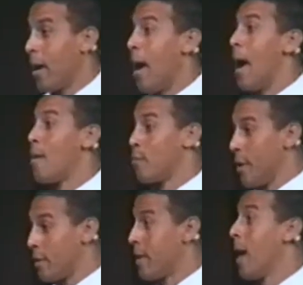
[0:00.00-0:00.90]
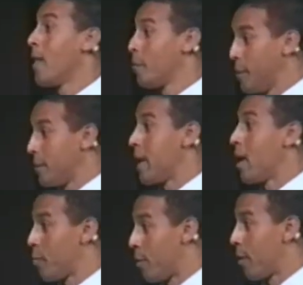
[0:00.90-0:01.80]
I'm raising hell up in this
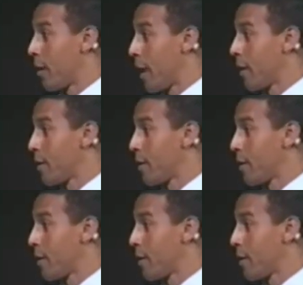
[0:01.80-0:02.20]
airport, okay?